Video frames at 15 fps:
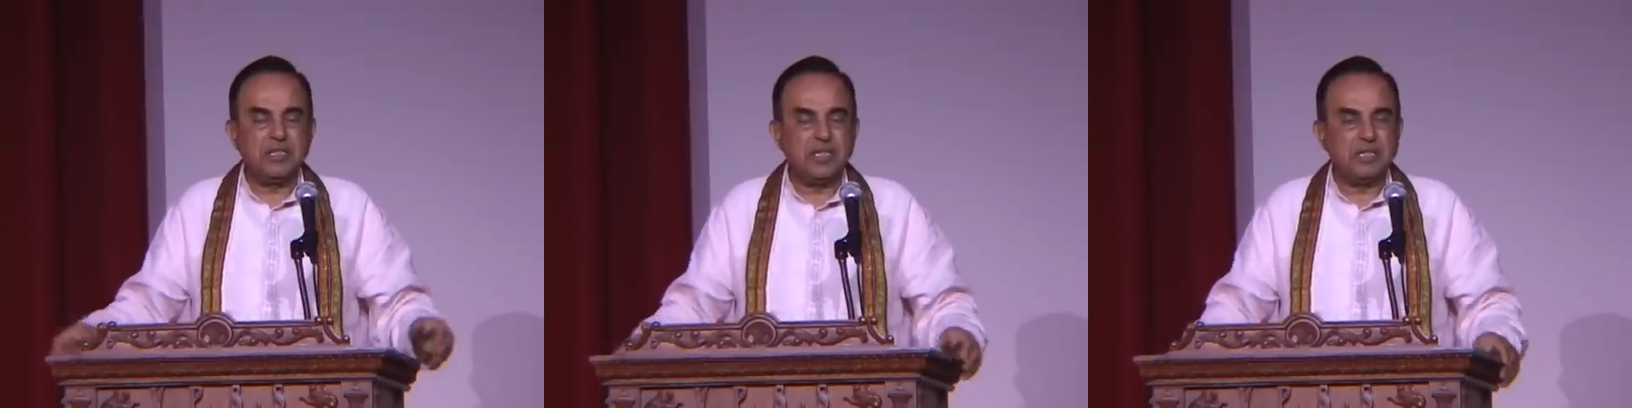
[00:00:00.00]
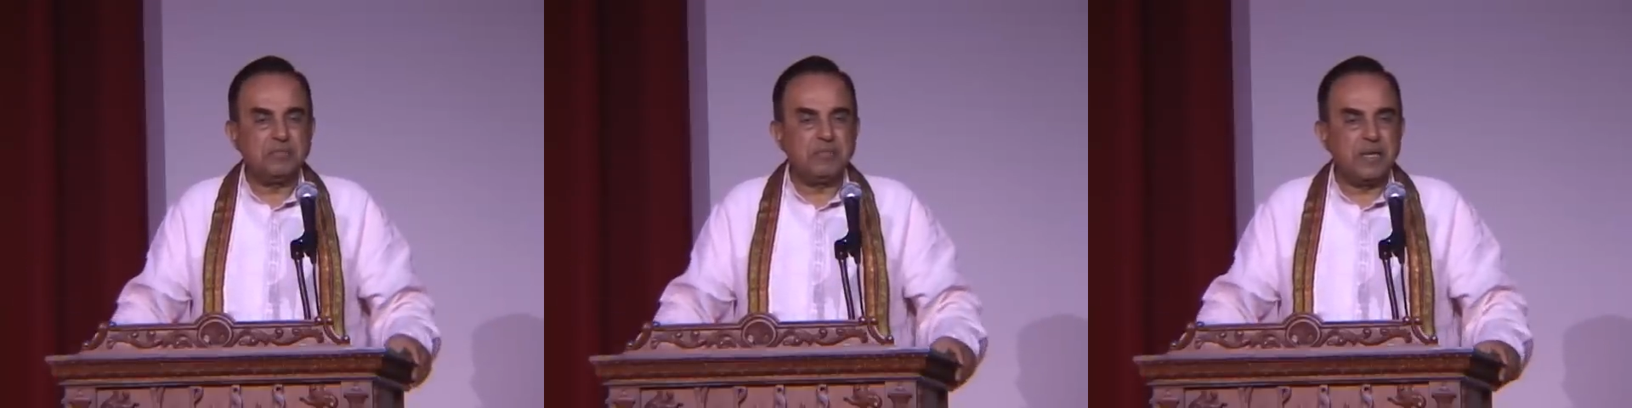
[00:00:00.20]

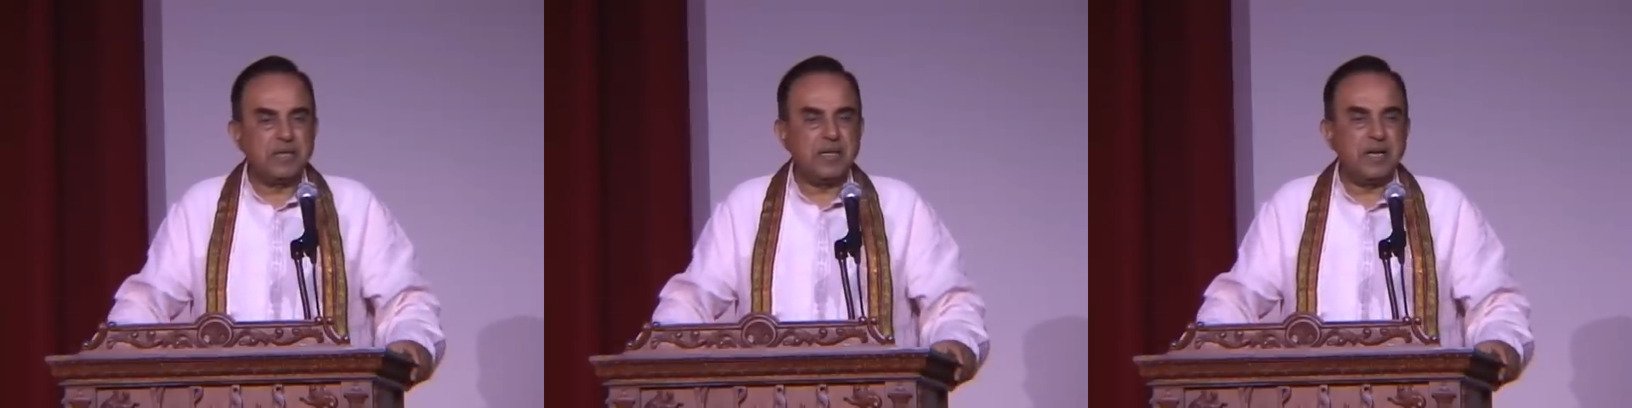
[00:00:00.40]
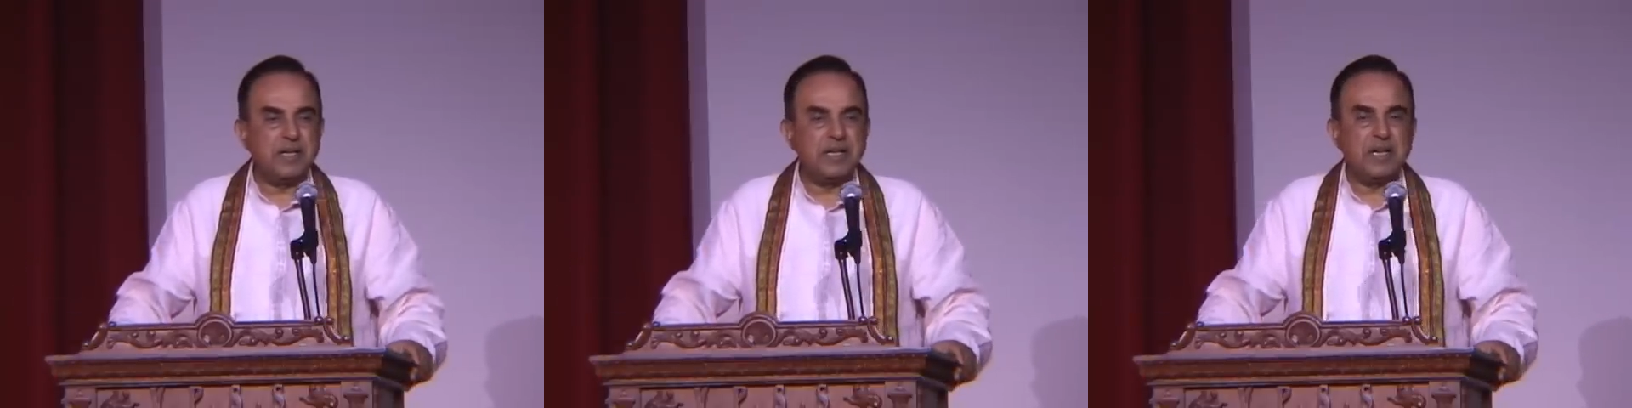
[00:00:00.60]
in
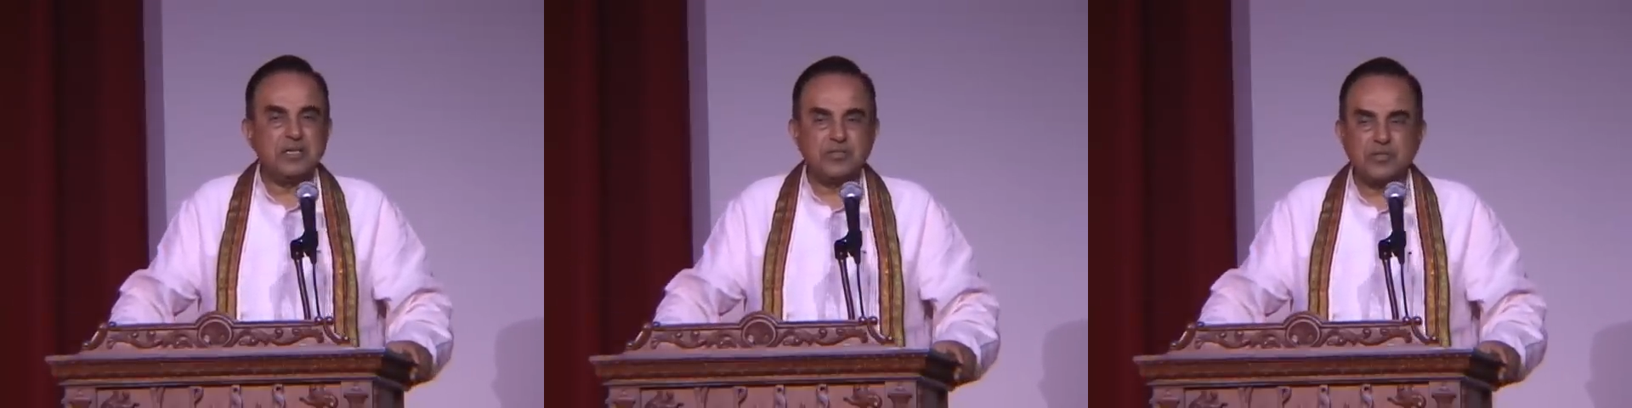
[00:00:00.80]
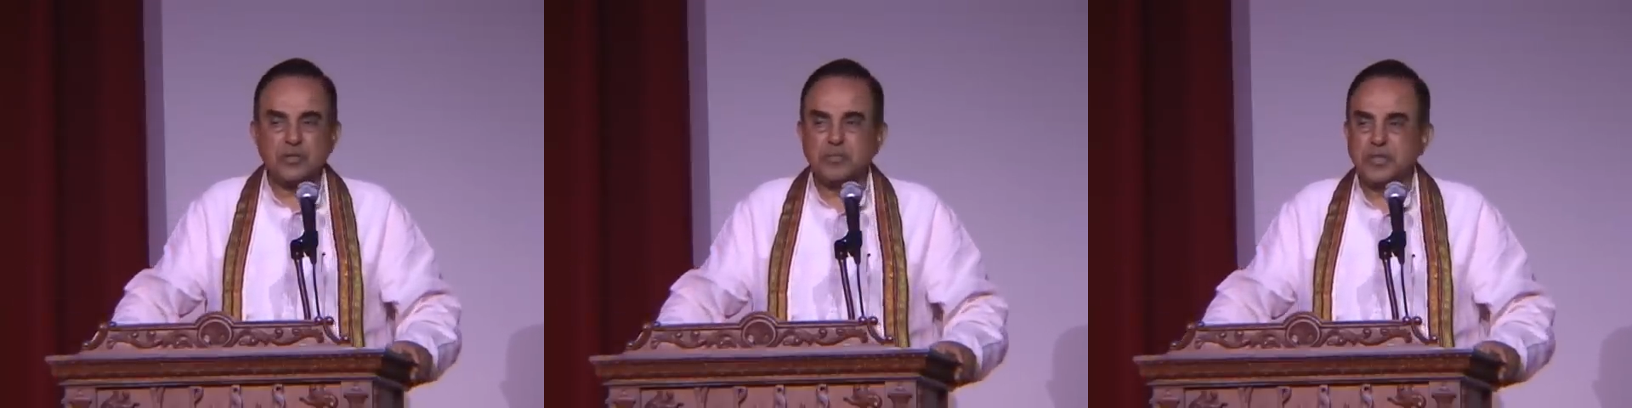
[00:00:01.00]
Bulgaria,
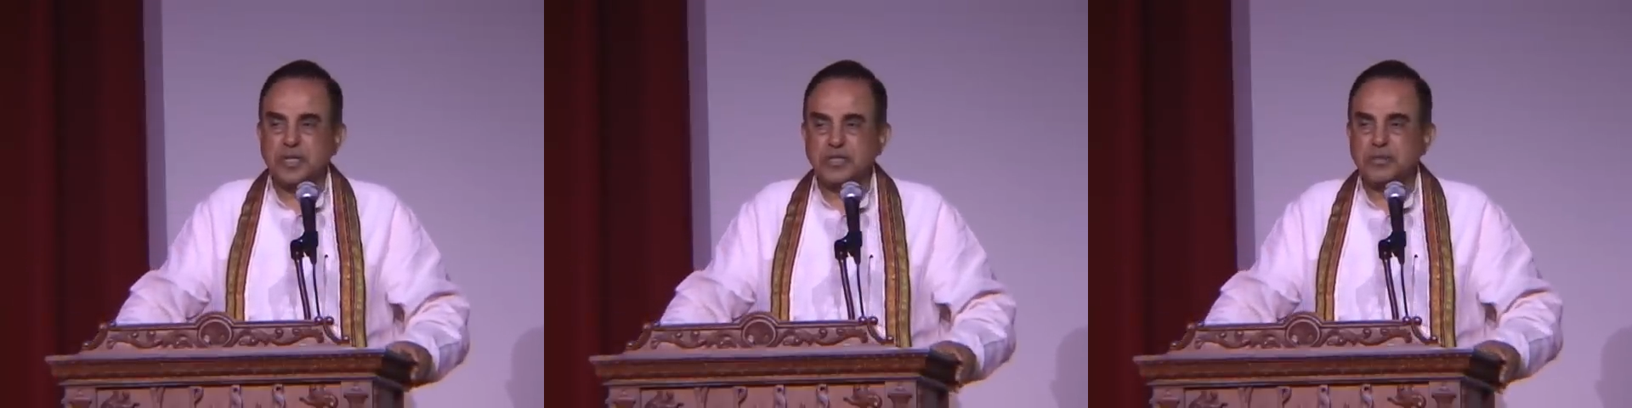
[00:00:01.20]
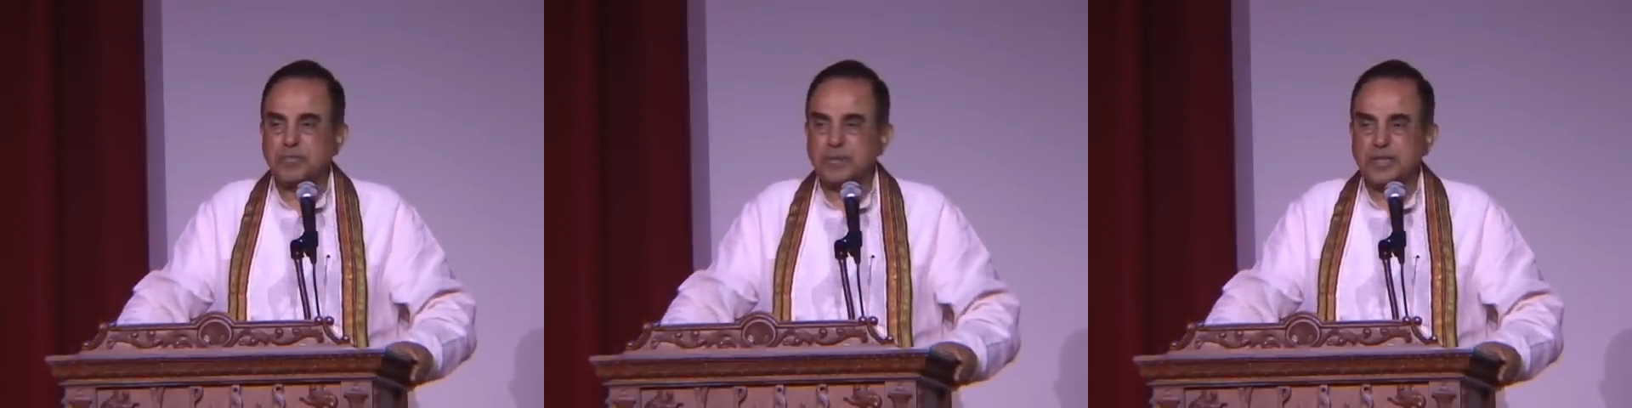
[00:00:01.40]
and so many
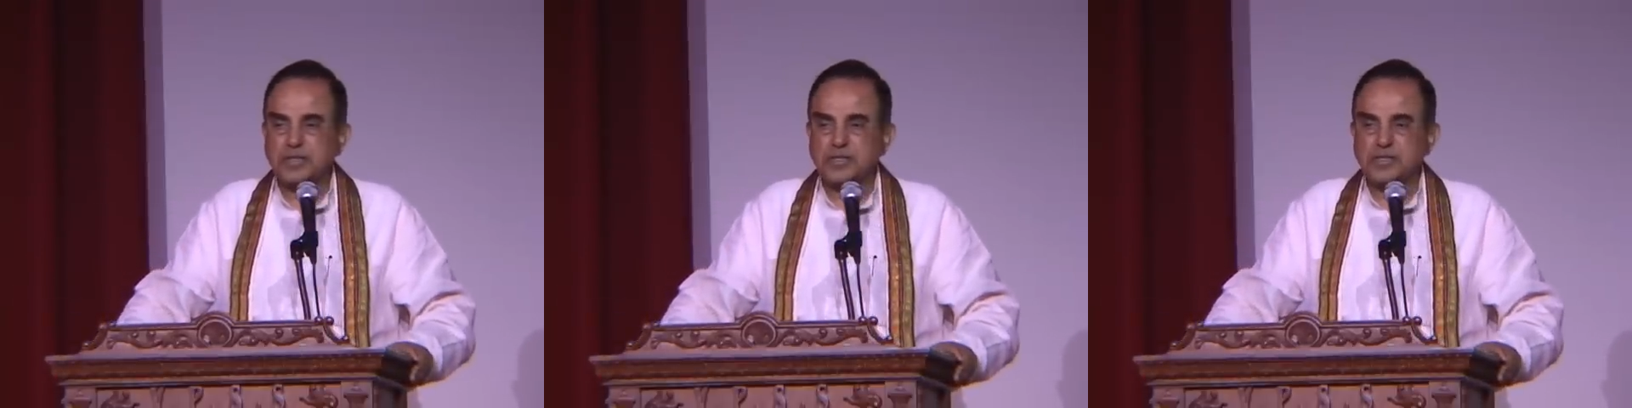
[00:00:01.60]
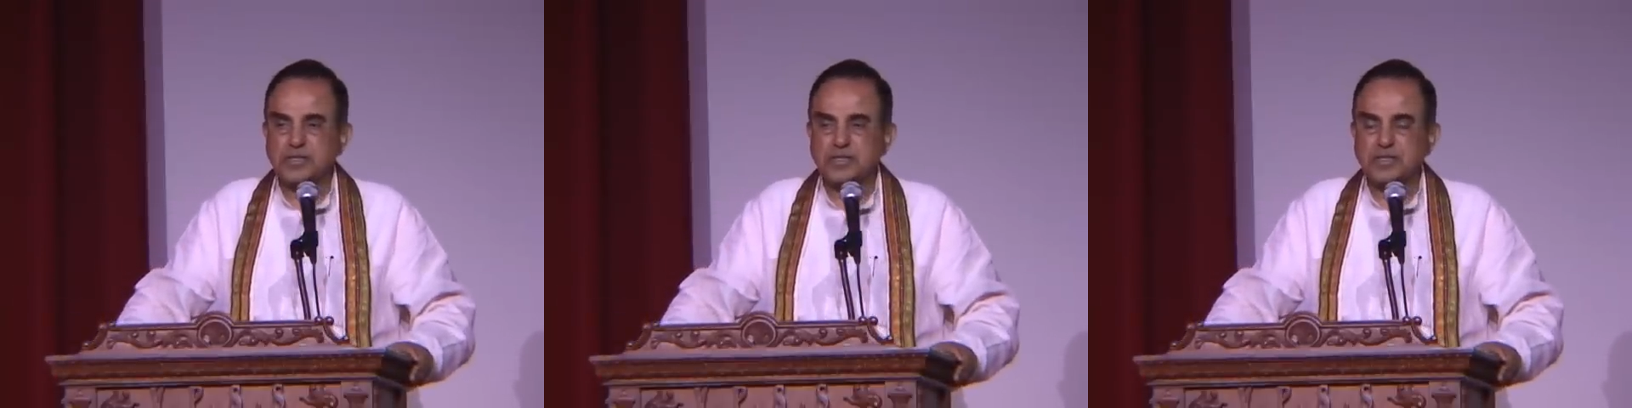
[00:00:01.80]
other
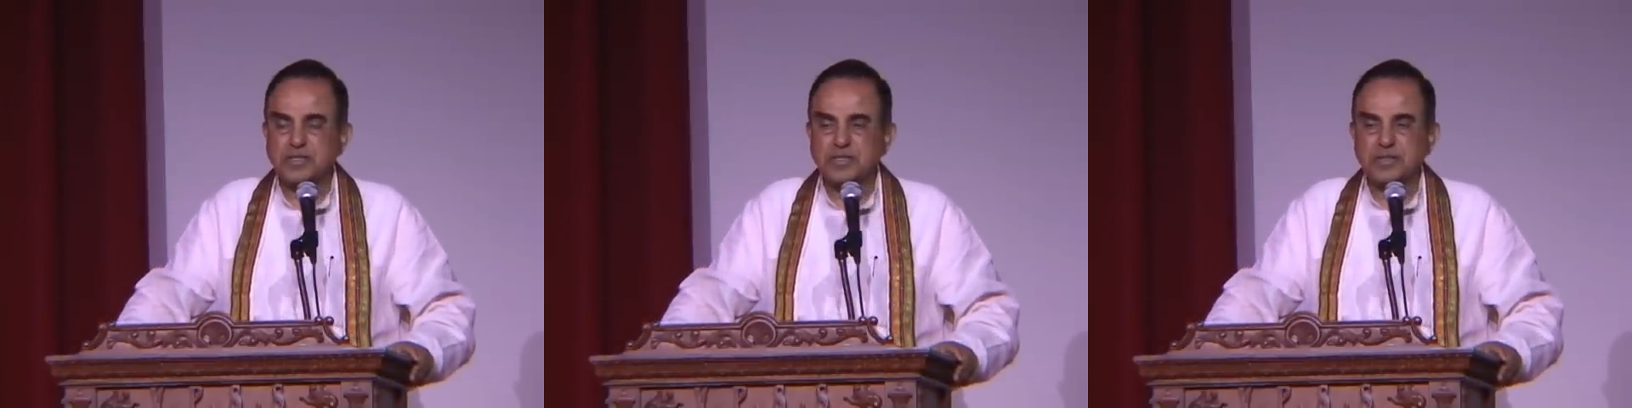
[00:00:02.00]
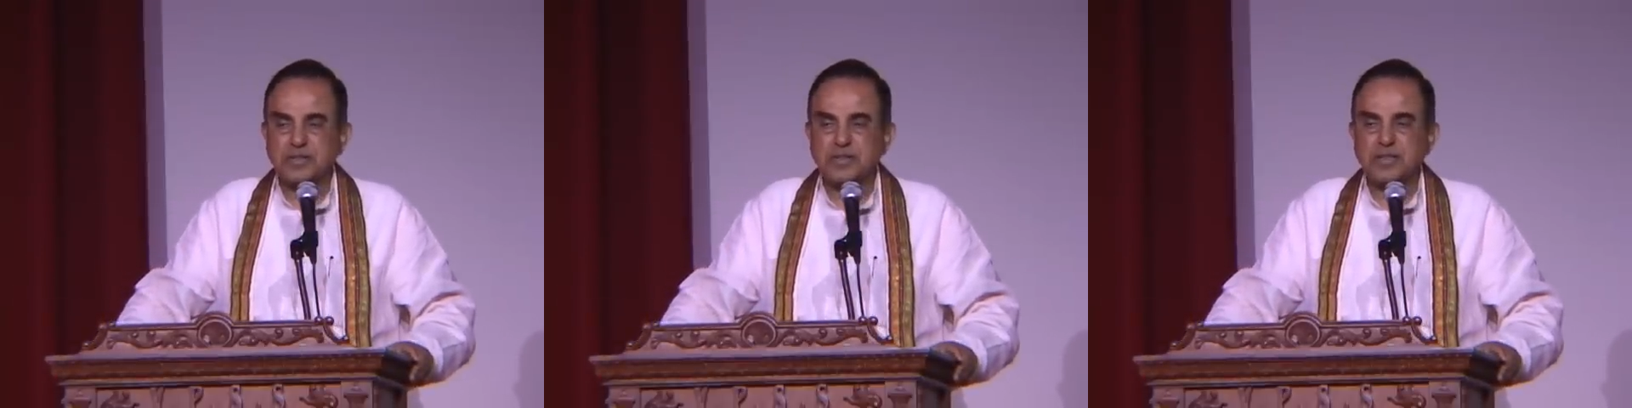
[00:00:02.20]
places.